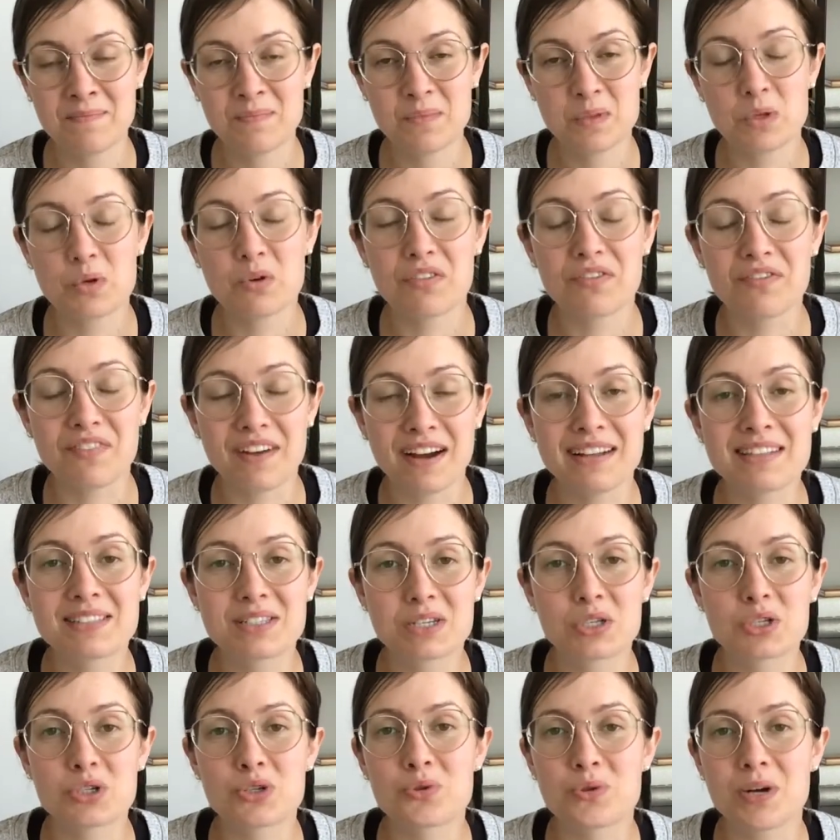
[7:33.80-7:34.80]
you'll find
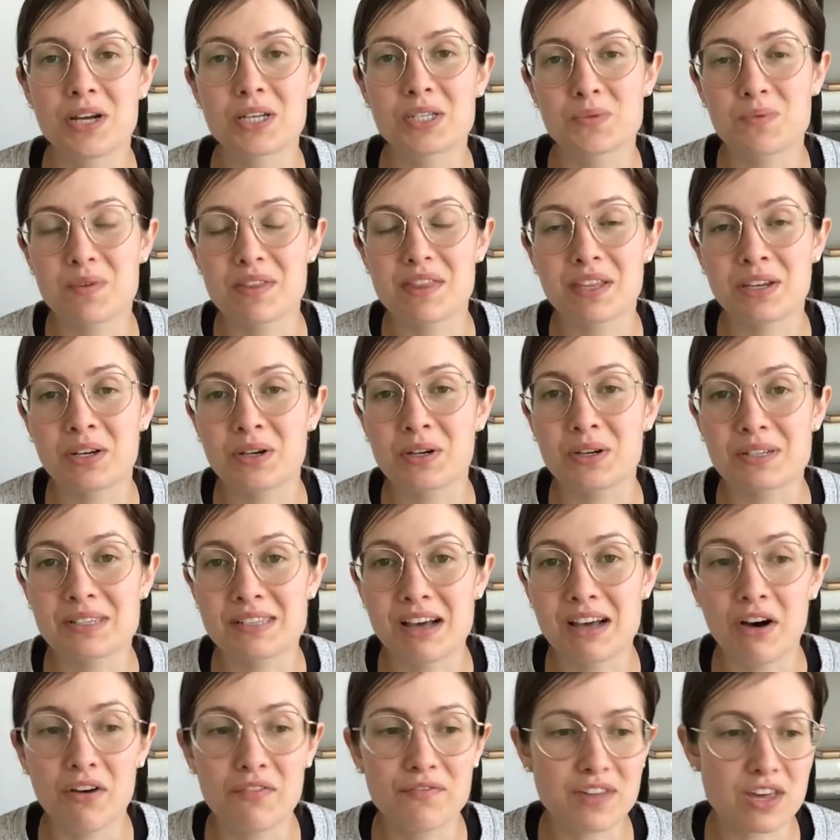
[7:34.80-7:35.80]
such trust within
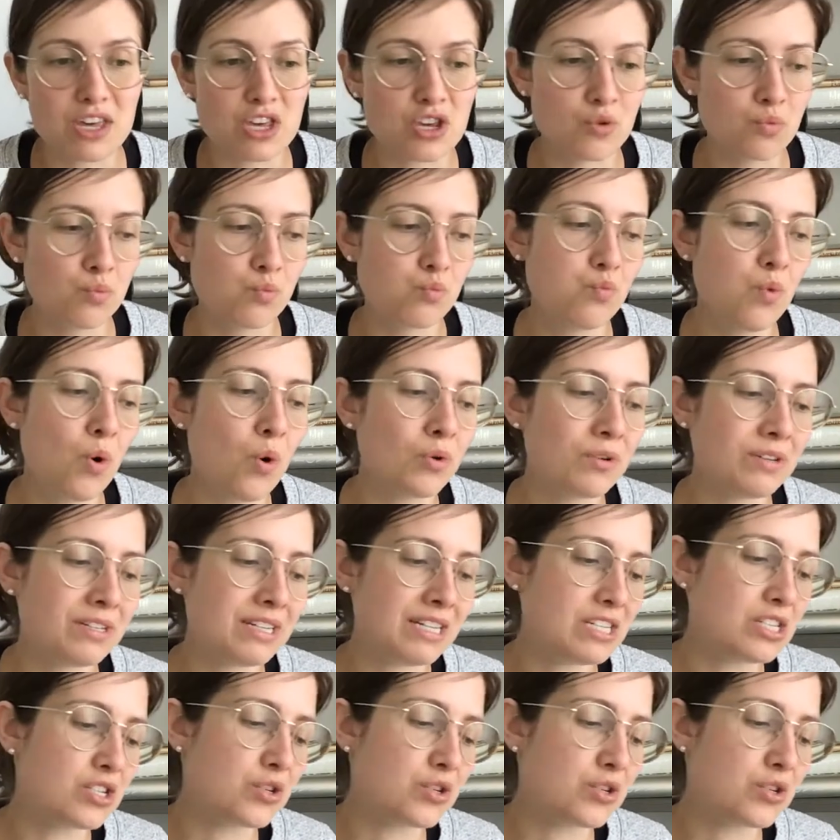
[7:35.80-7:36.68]
yourself that you won't need